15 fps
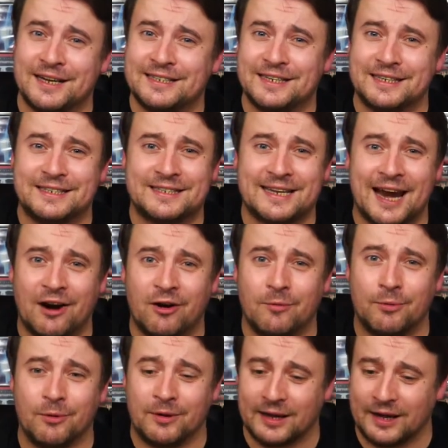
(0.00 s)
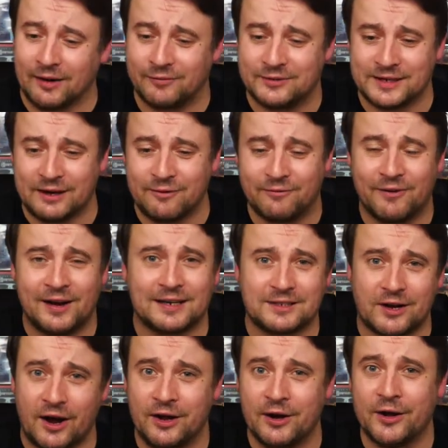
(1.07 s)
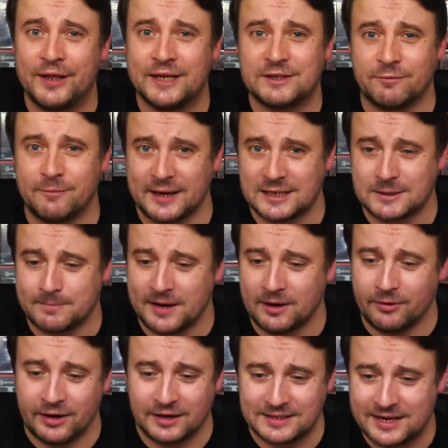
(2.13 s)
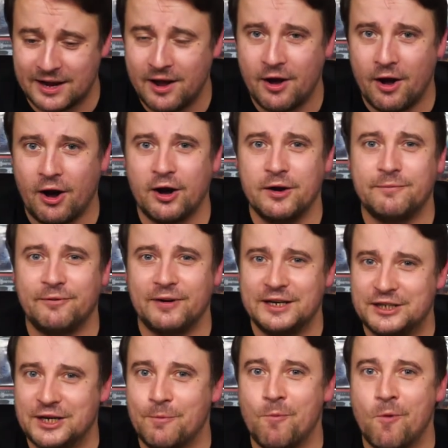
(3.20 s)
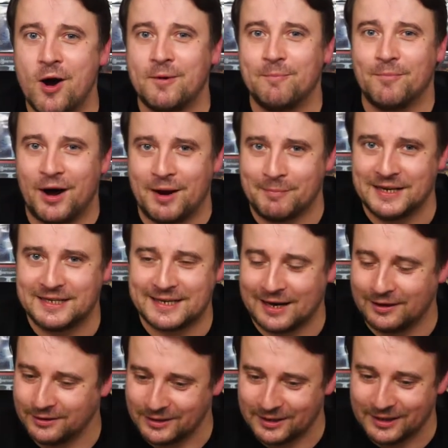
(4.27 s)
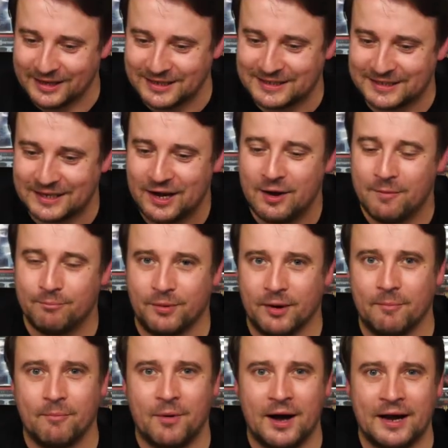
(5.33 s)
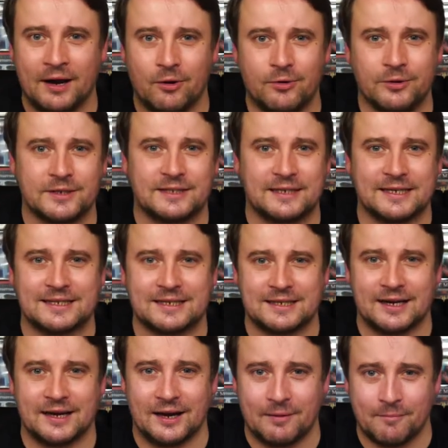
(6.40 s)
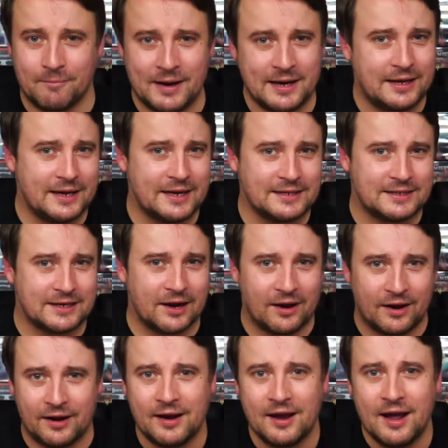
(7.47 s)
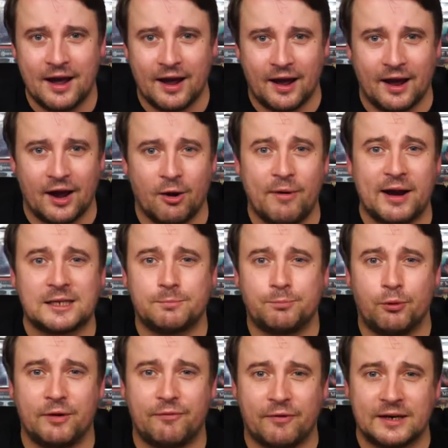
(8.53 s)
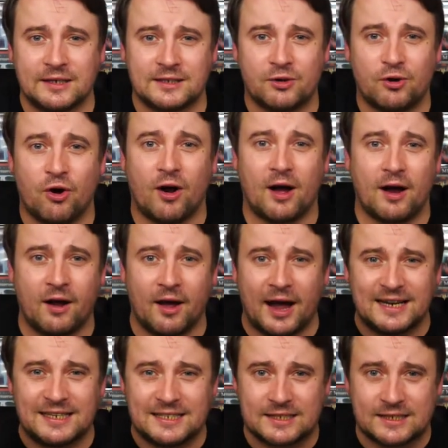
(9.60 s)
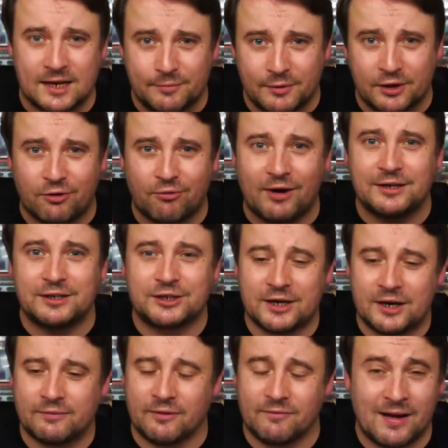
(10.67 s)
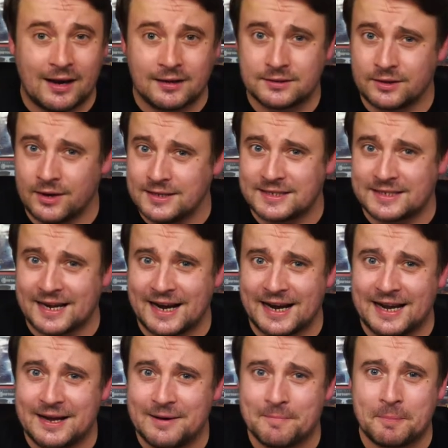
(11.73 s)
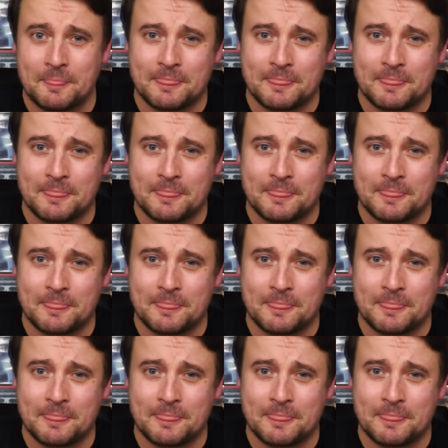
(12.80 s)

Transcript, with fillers: It's a terrible gift. In fact, I know this from experience. Hopefully she won't mind me telling you this, but my older sister, many years ago, uh, her ex-boyfriend got her a stomach cruncher for Valentine's Day.